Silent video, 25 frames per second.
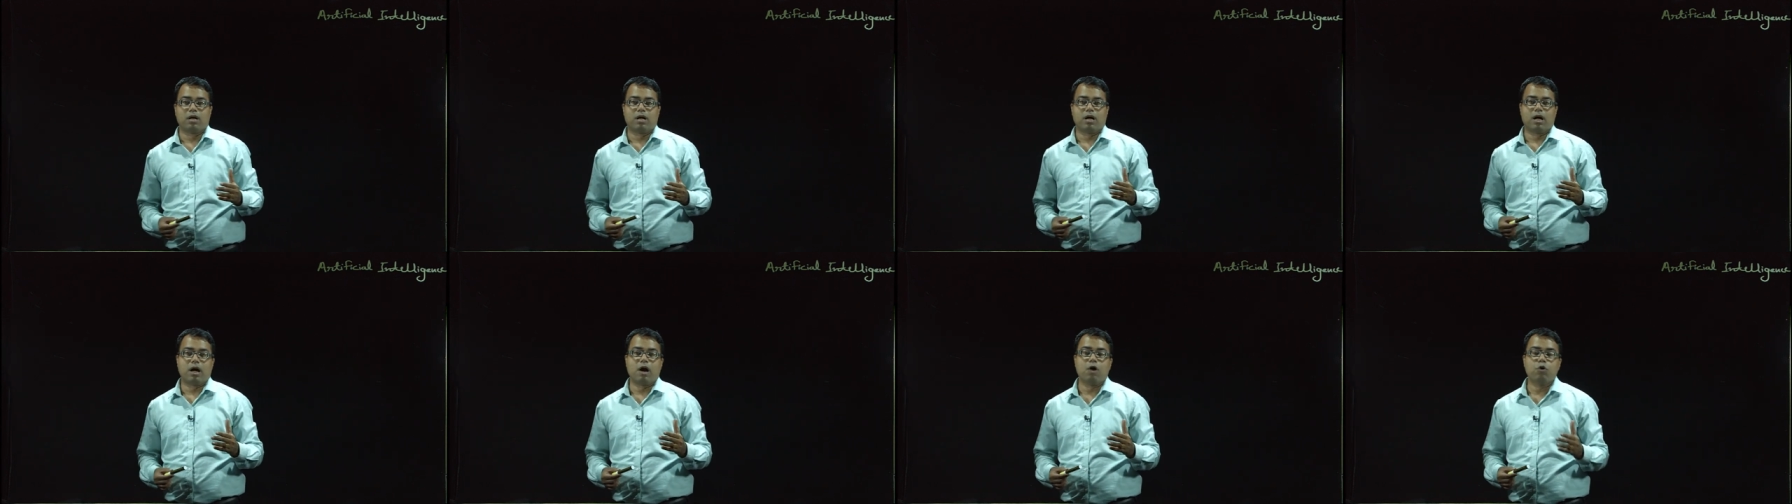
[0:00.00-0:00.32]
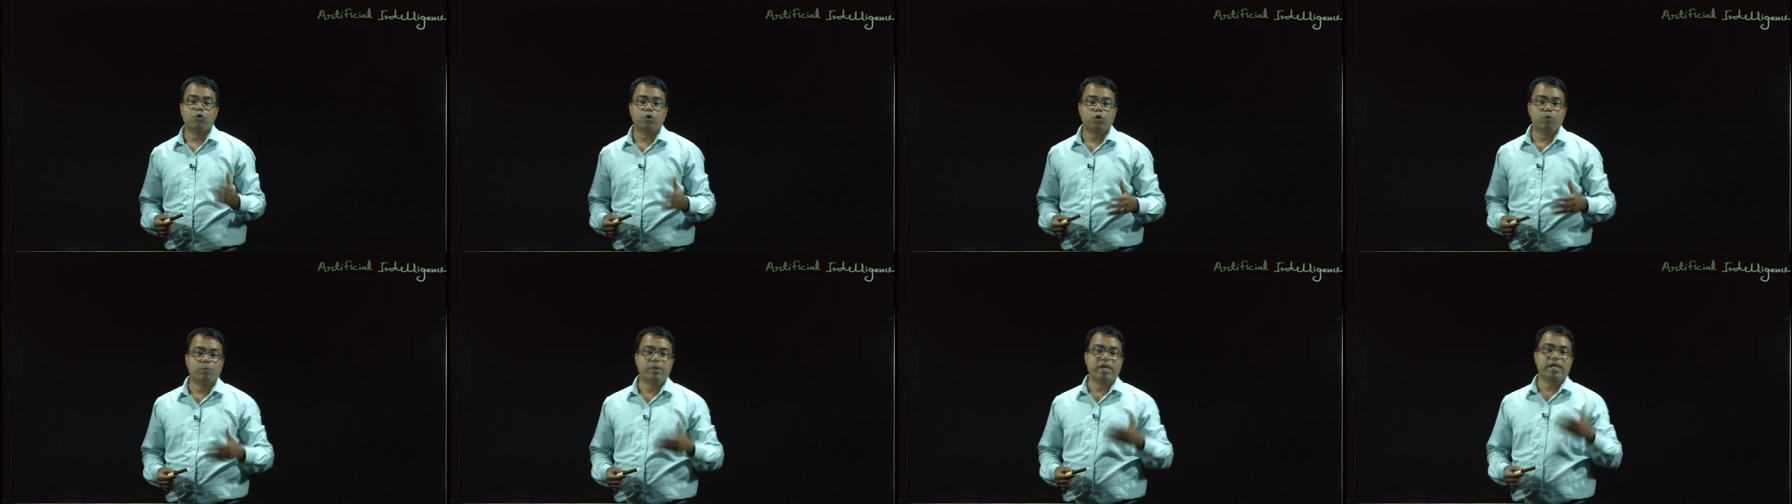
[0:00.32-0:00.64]
how
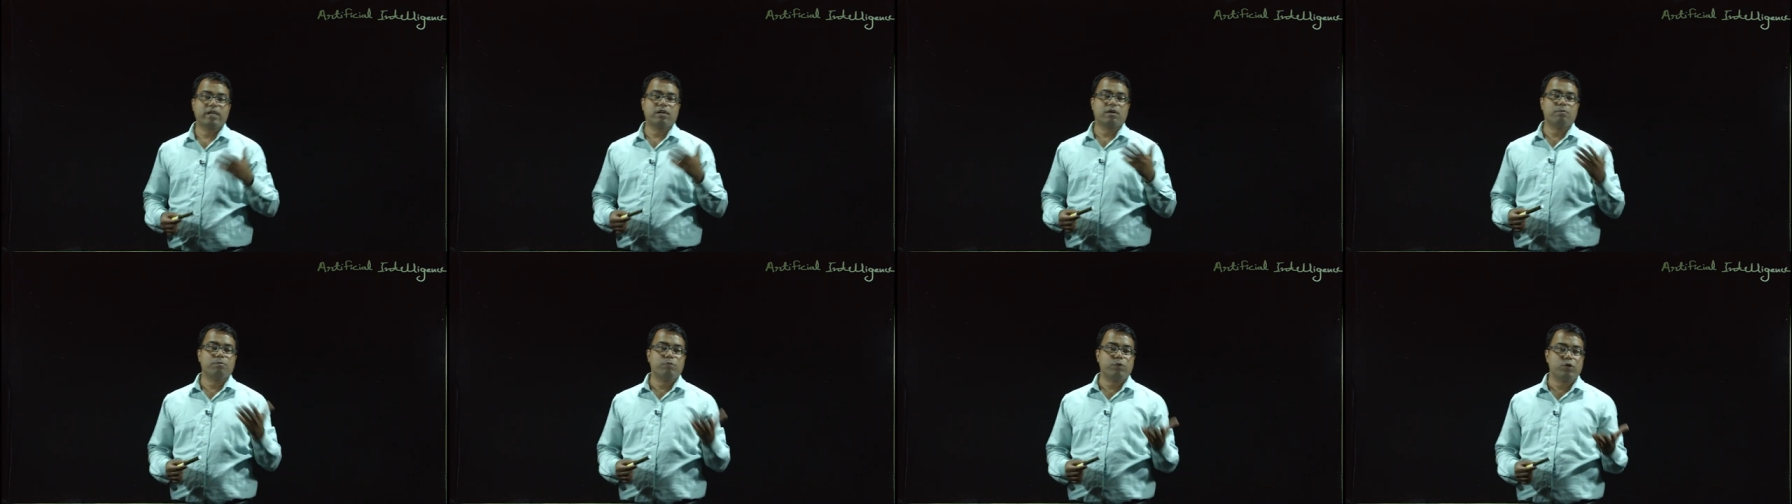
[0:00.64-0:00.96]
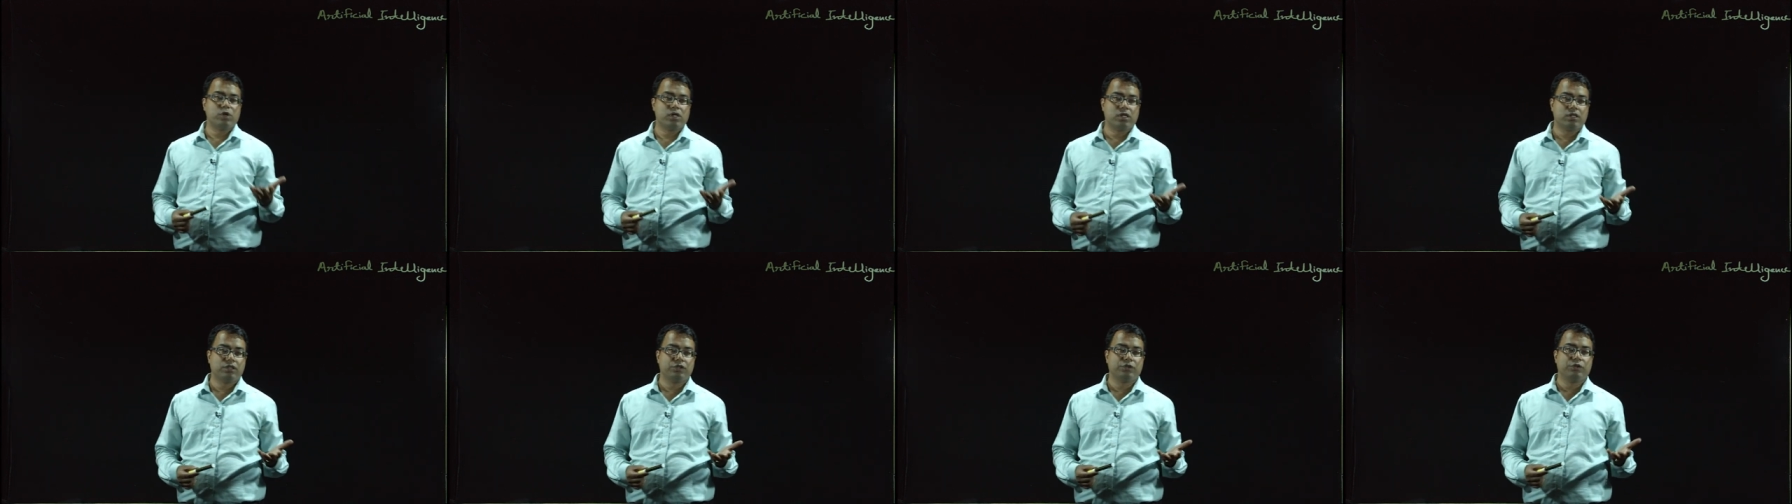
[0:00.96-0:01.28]
to make
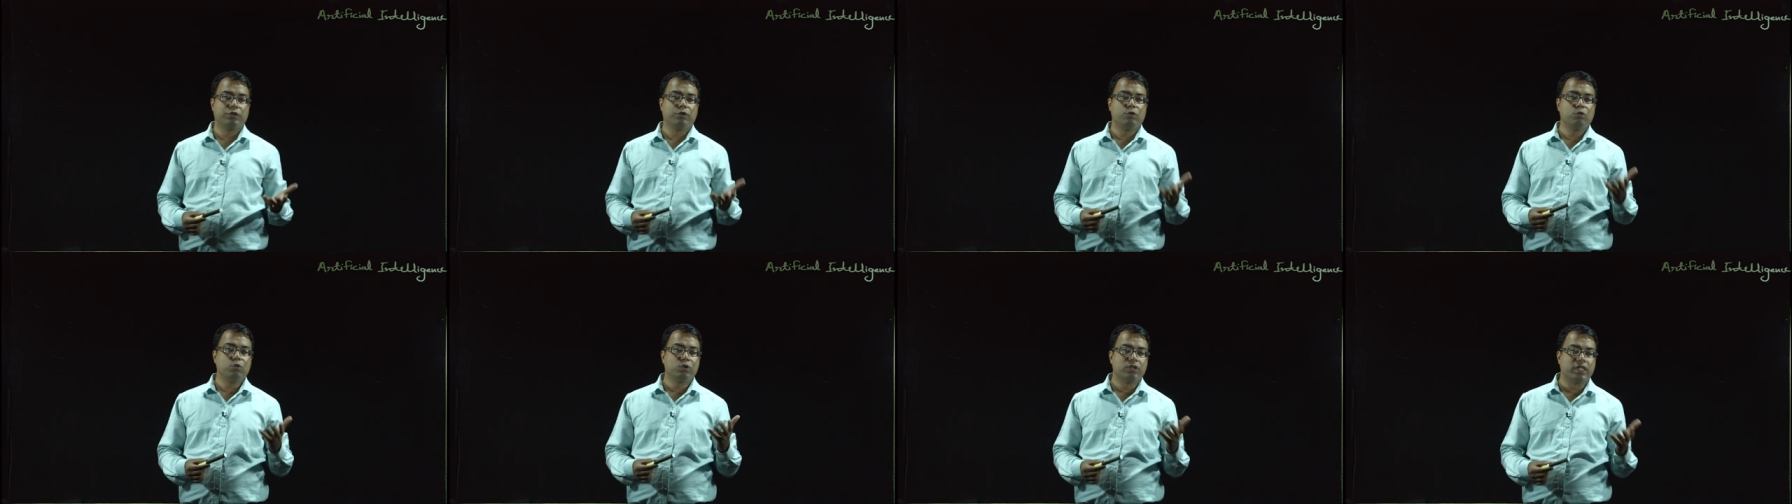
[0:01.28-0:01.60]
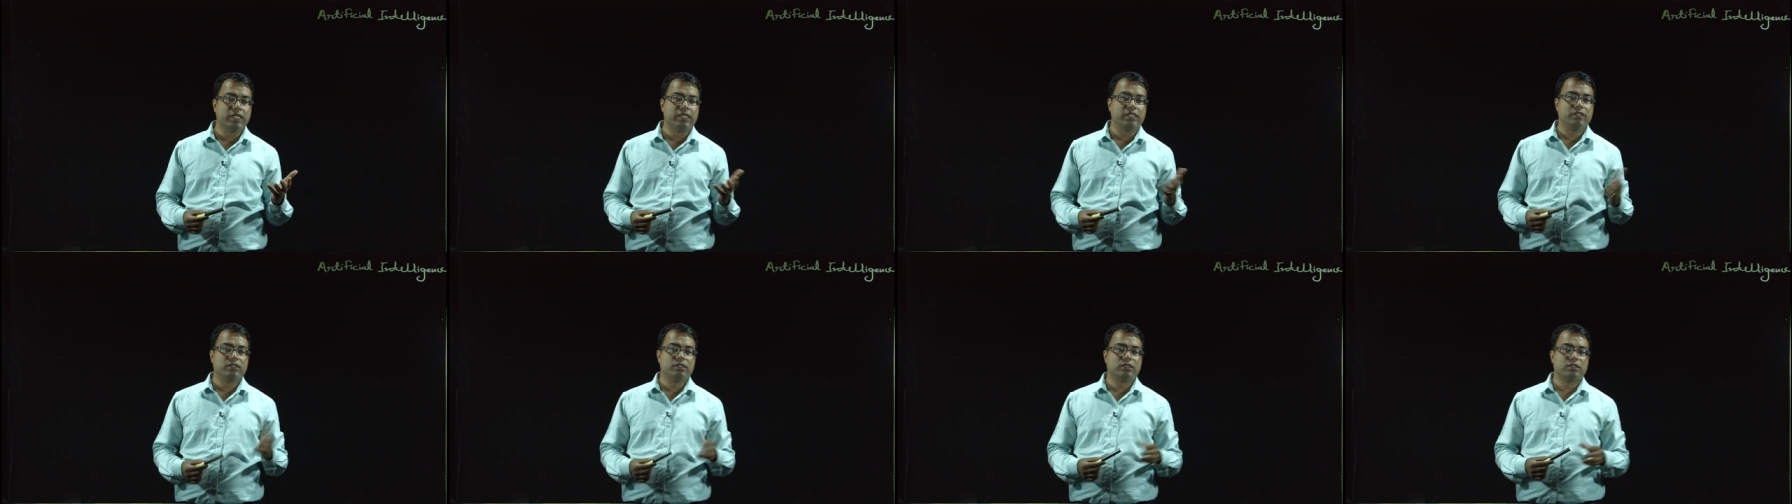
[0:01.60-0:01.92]
computers do
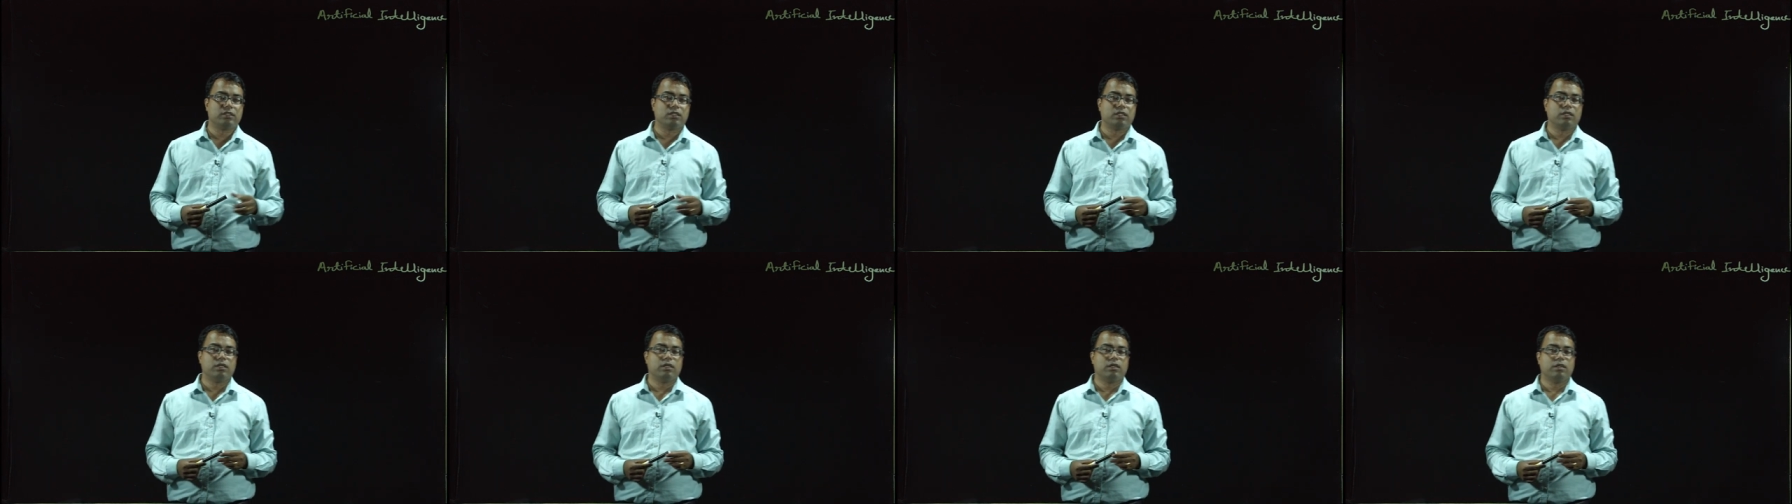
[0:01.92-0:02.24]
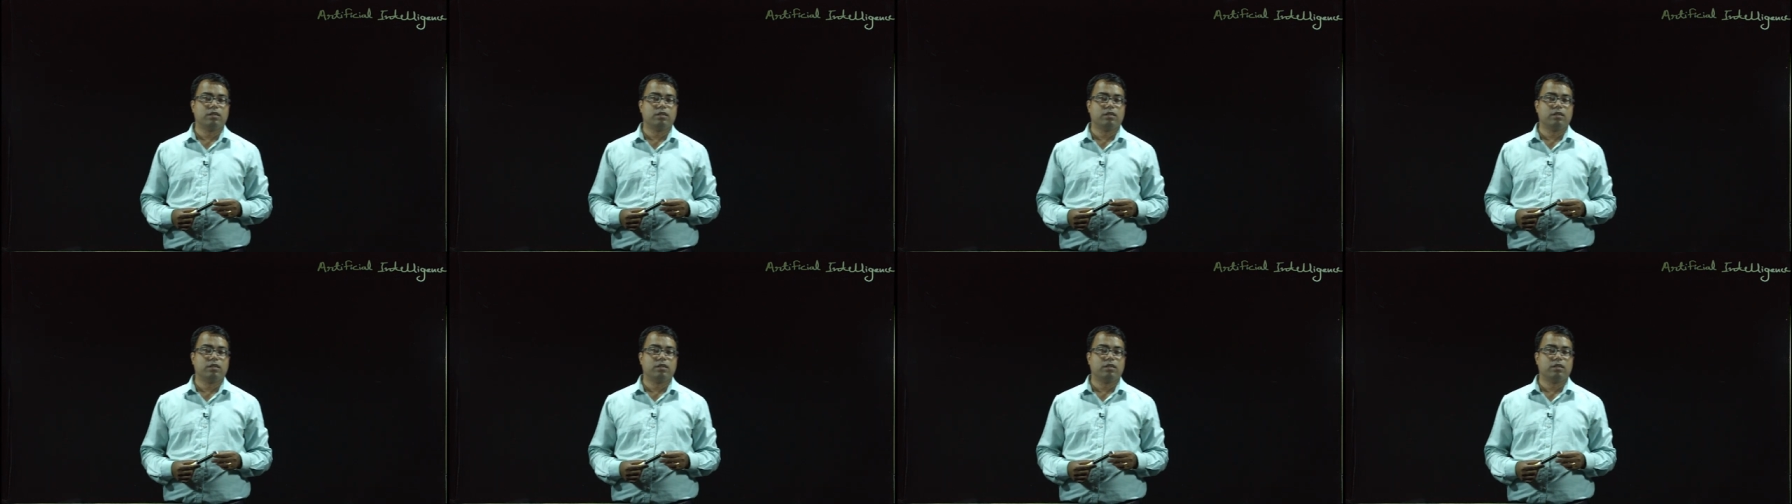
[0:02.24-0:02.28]
things